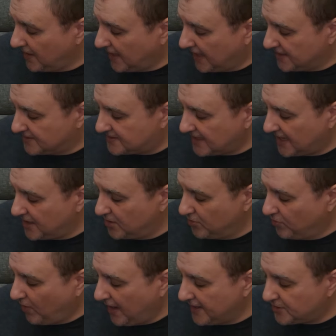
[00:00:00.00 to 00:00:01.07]
and say you
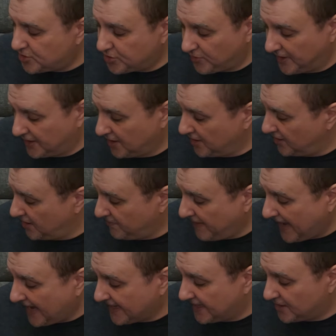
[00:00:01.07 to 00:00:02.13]
want to trigger your
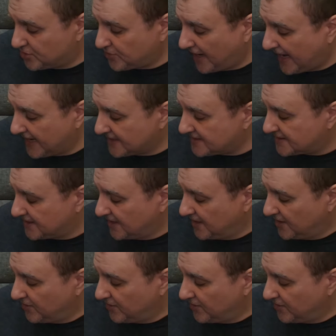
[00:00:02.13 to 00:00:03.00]
backing tracks,